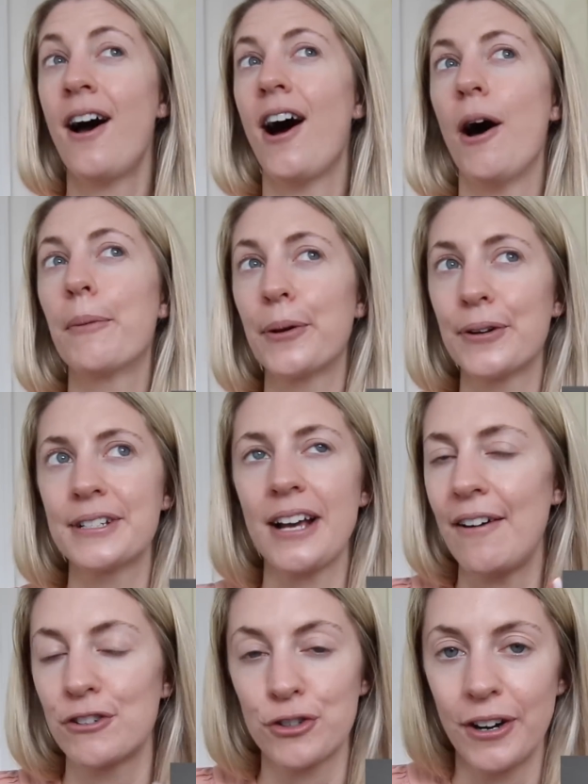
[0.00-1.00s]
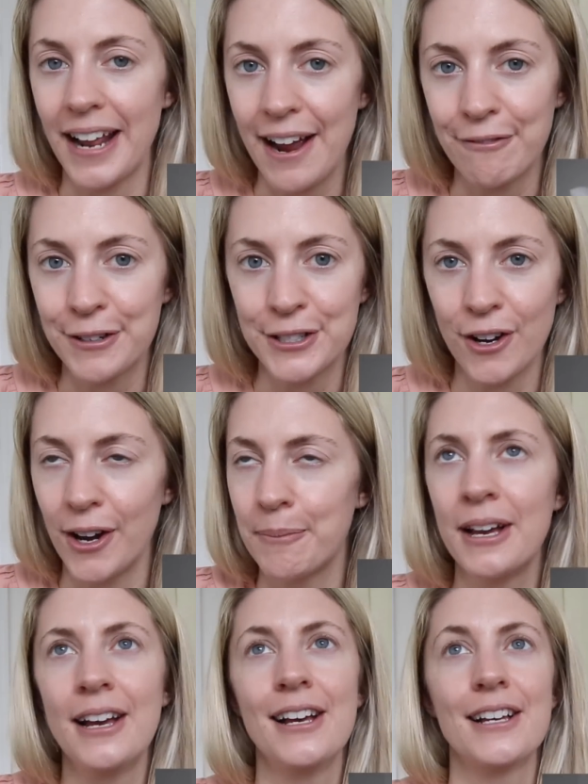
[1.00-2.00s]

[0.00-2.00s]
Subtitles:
I'll be honest, I haven't tried it every time.